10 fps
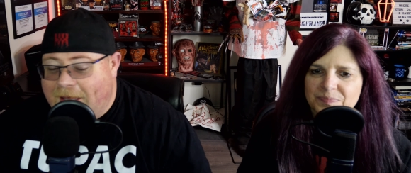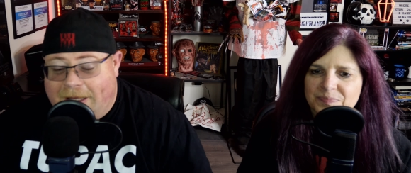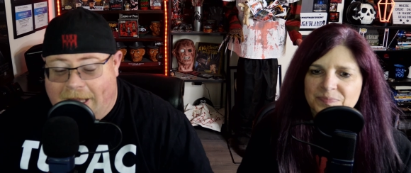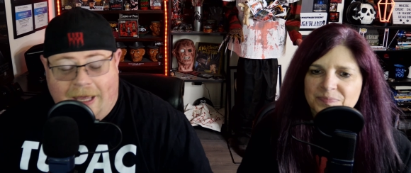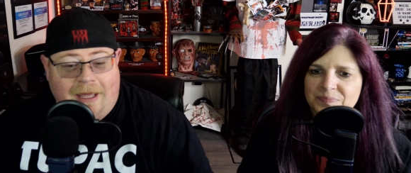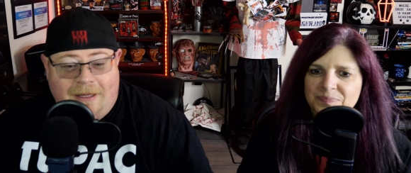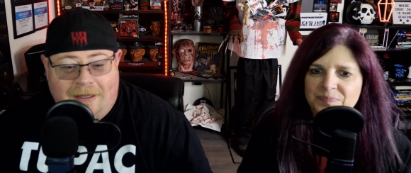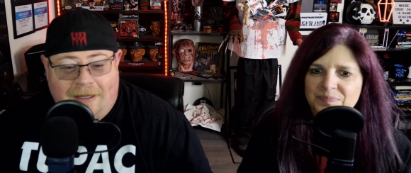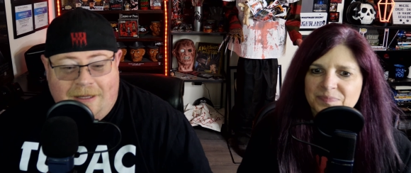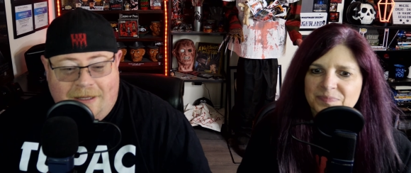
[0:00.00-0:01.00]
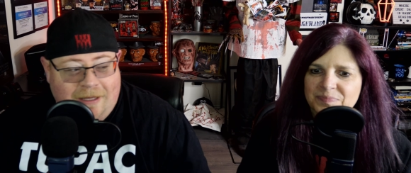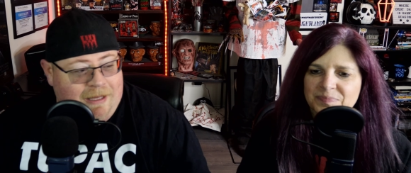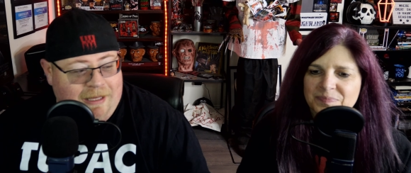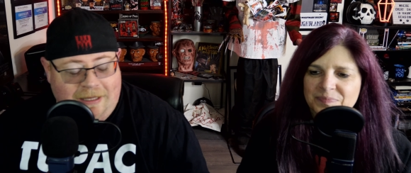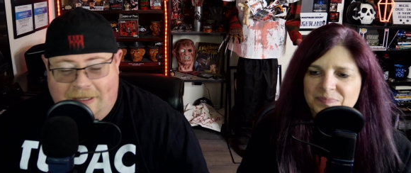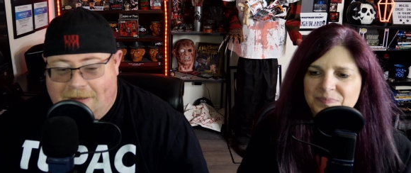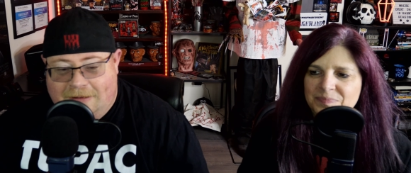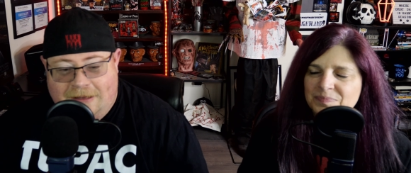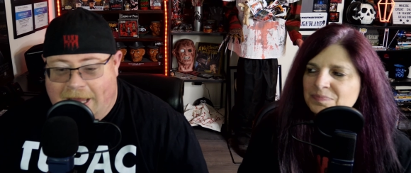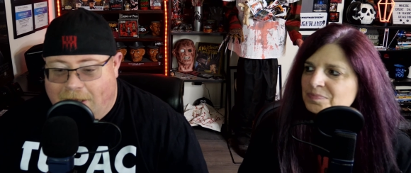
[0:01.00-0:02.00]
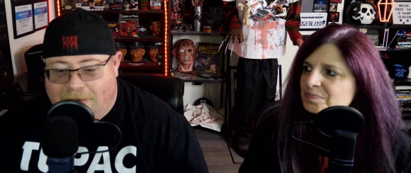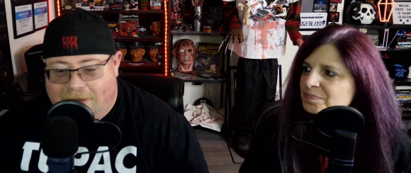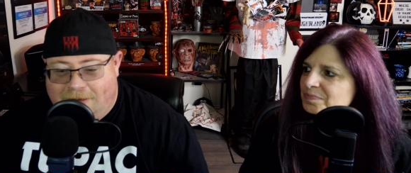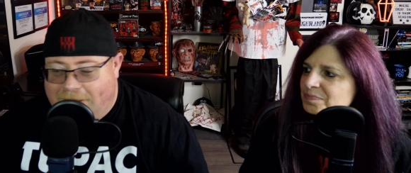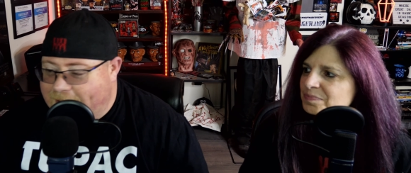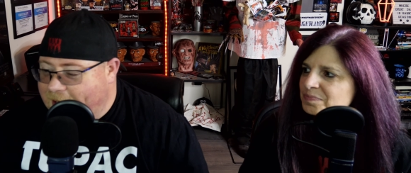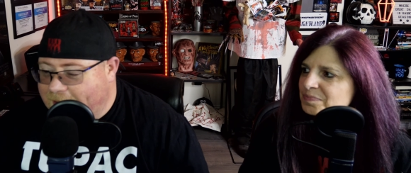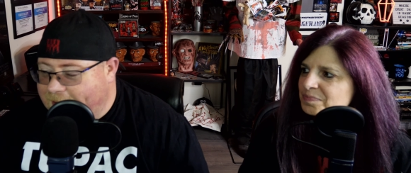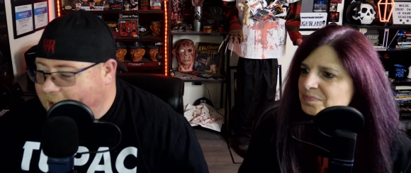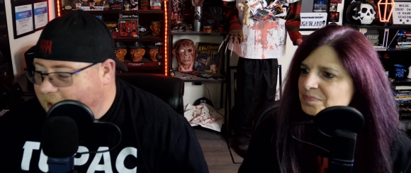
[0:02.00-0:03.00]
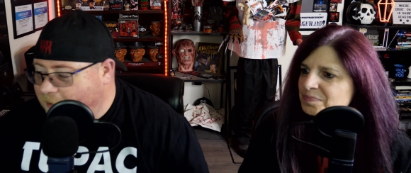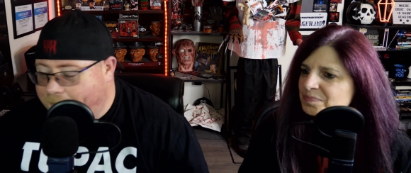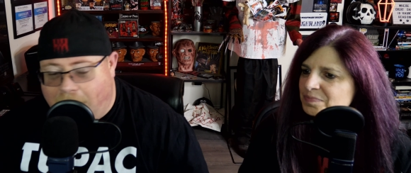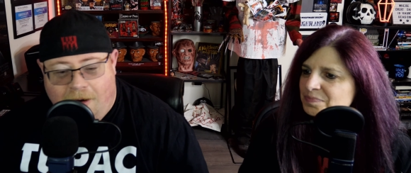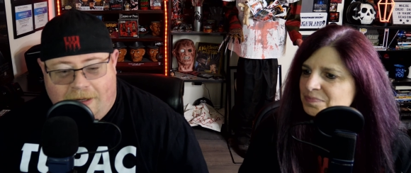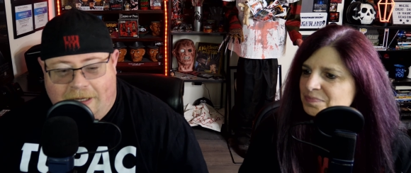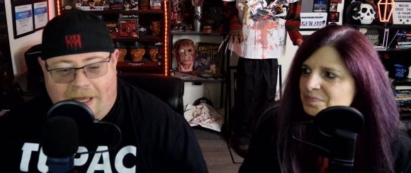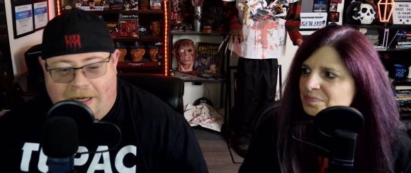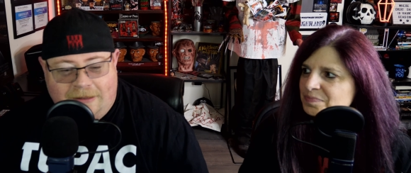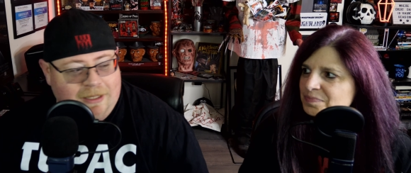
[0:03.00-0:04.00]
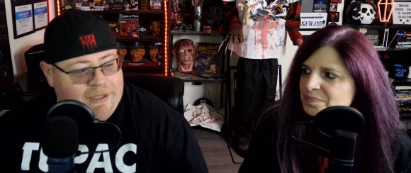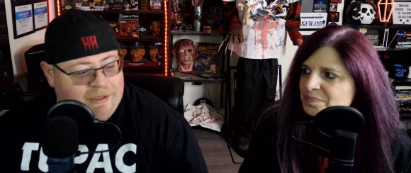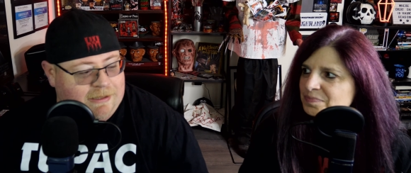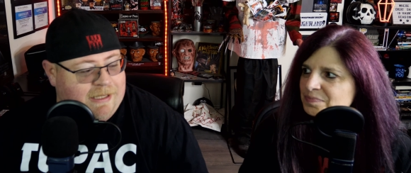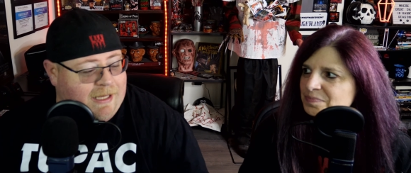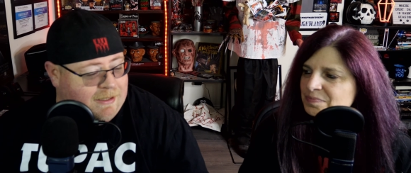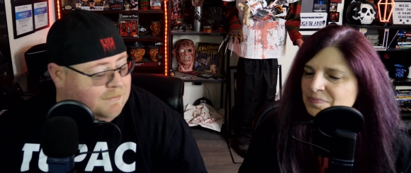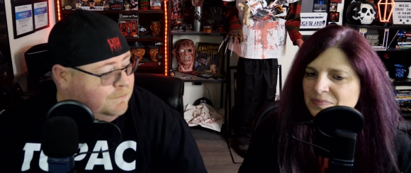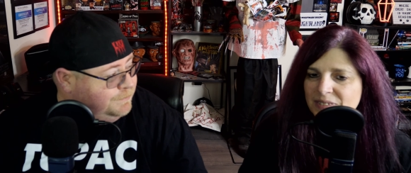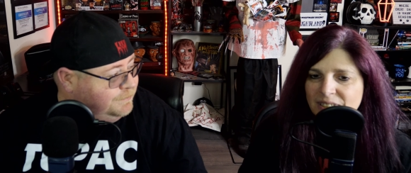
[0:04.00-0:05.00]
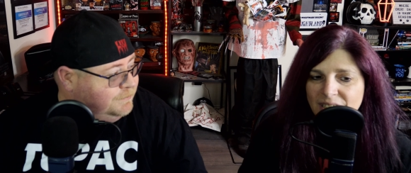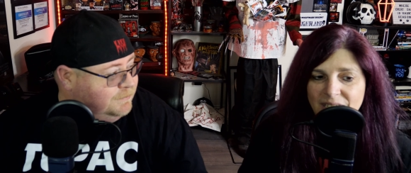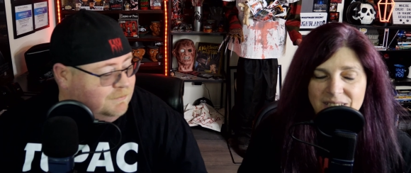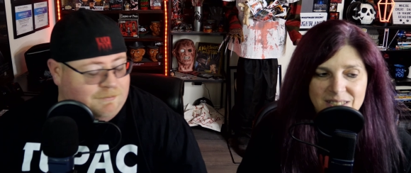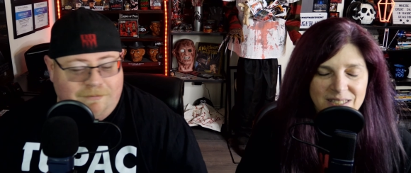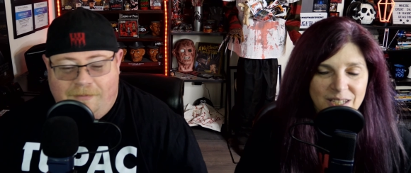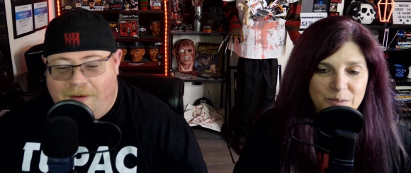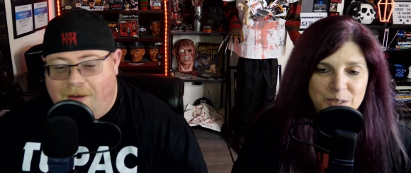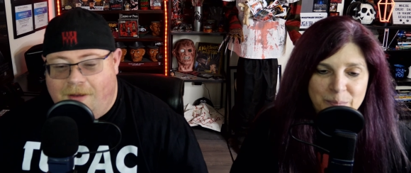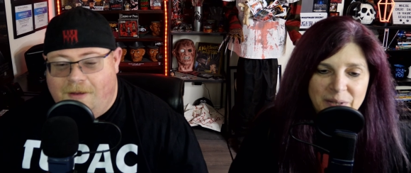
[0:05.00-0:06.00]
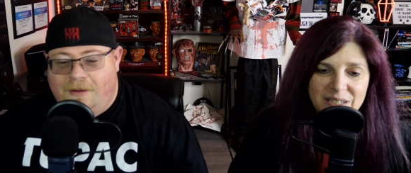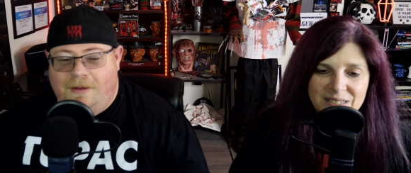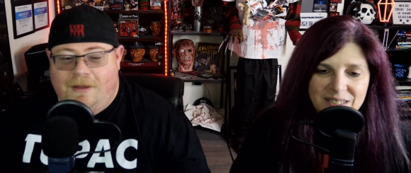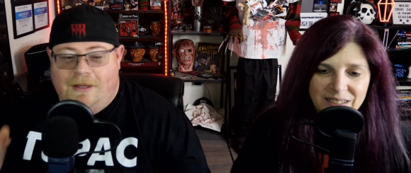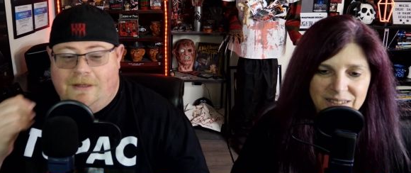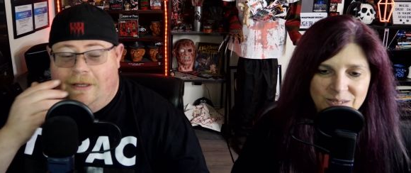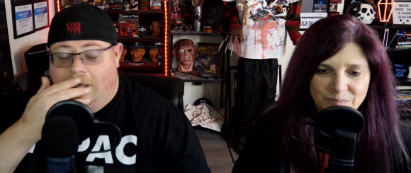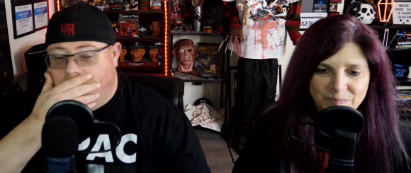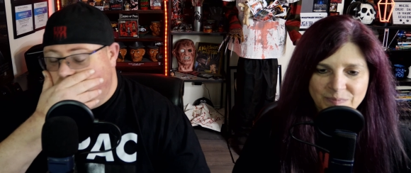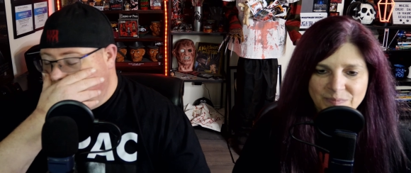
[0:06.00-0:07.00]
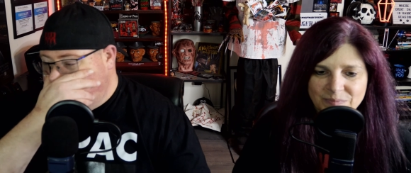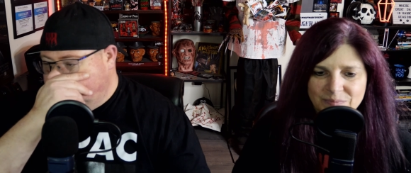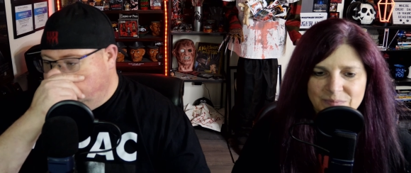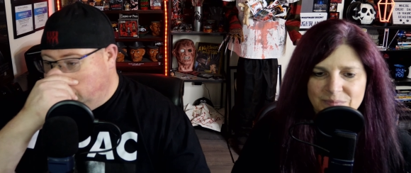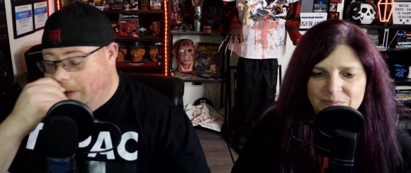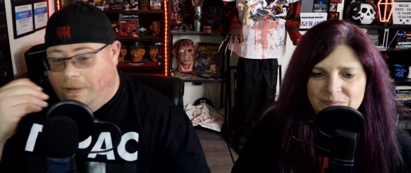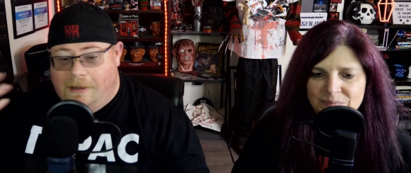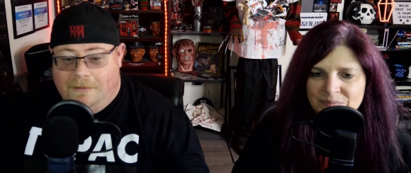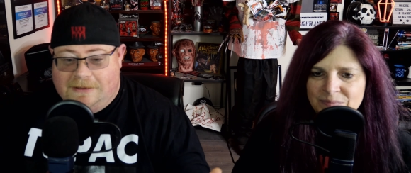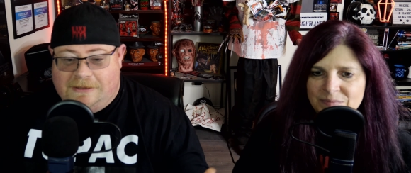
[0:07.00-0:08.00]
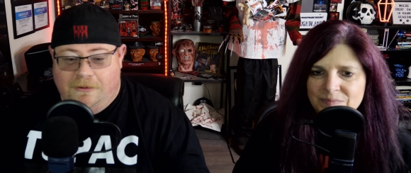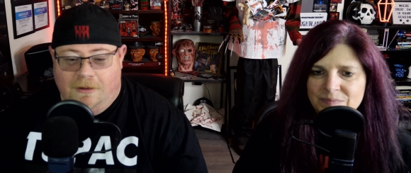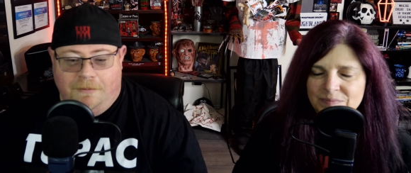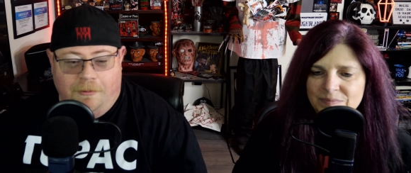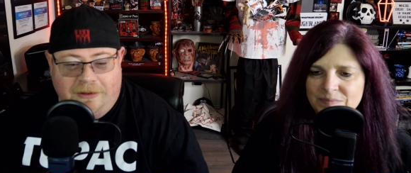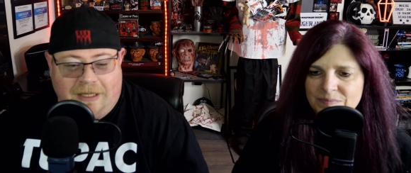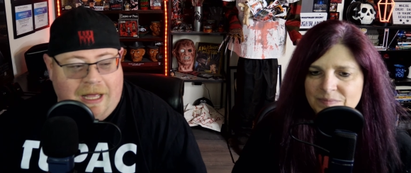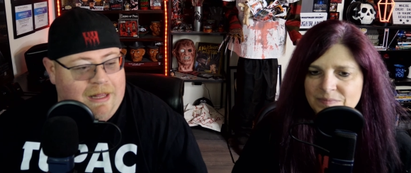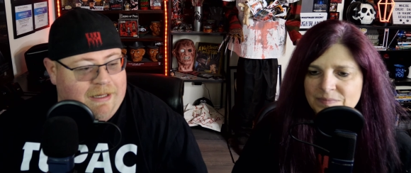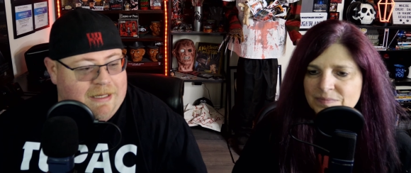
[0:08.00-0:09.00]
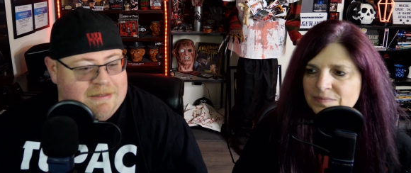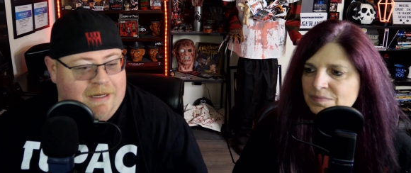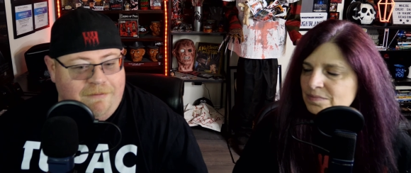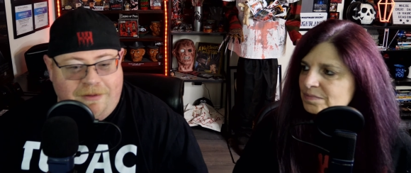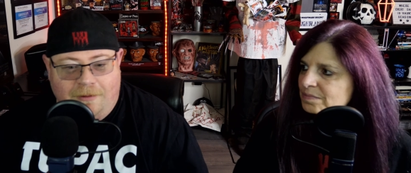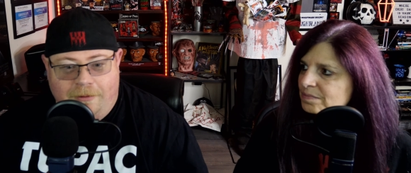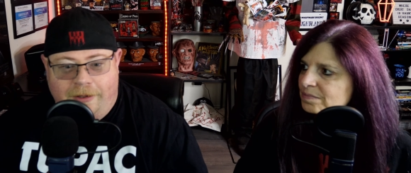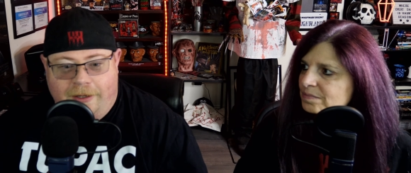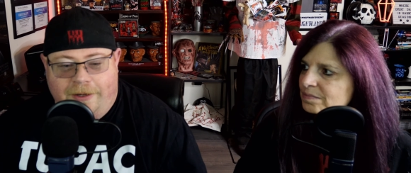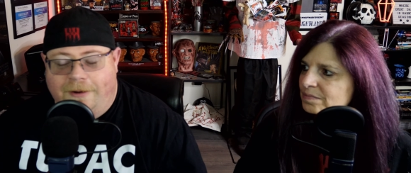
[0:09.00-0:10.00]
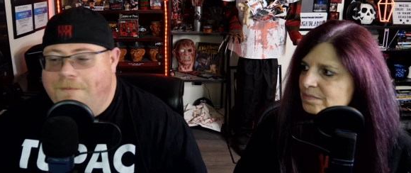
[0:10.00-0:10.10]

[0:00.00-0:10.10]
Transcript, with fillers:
Speaker 1: yeah, he nailed it. He knocked it out of the park, and he had it done in a day.
Speaker 2: Yes, he was amazing.
Speaker 1: Yeah, it might have been sooner, but with the holidays and everything, what are you gonna do?